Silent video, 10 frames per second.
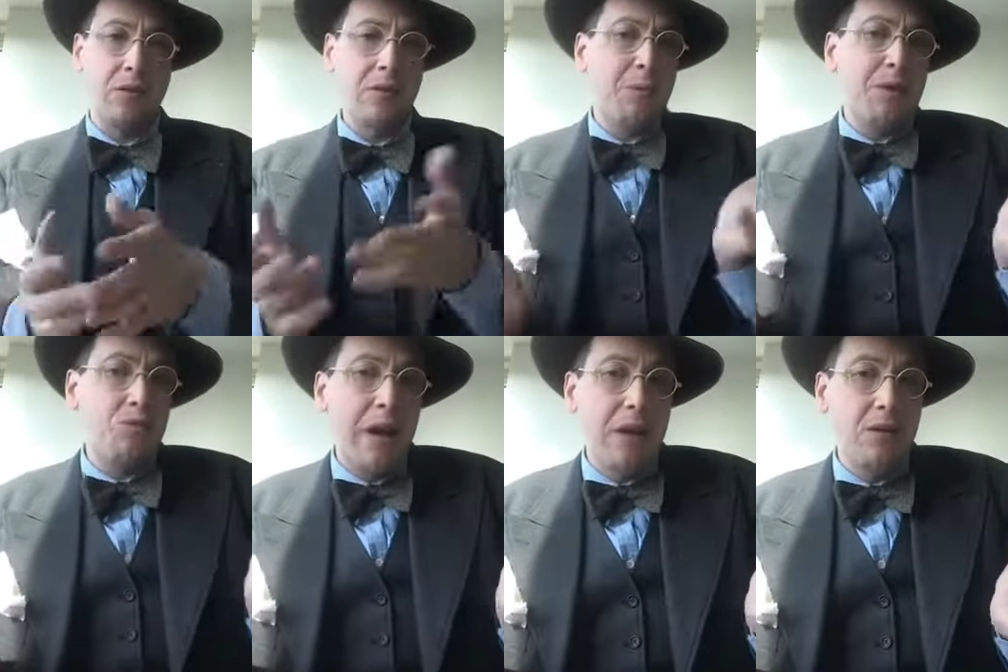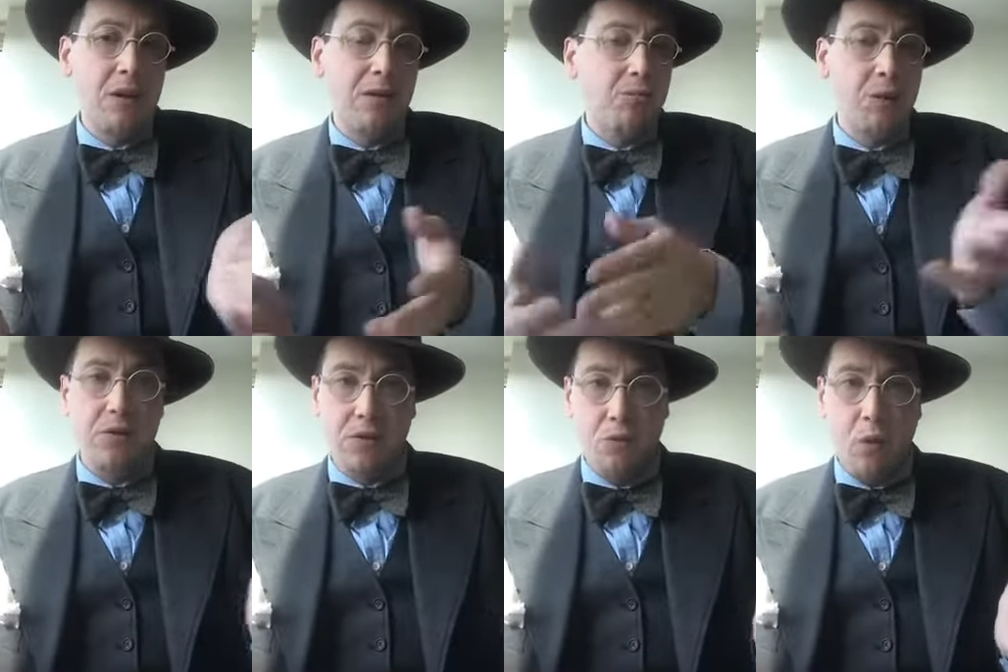So it can be rained on as much
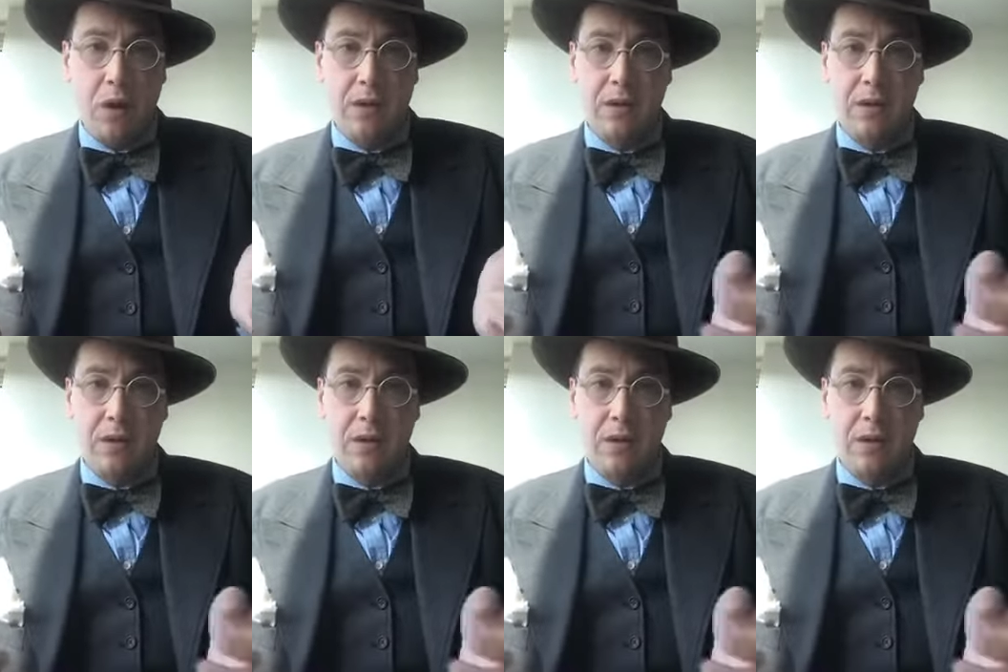as you want,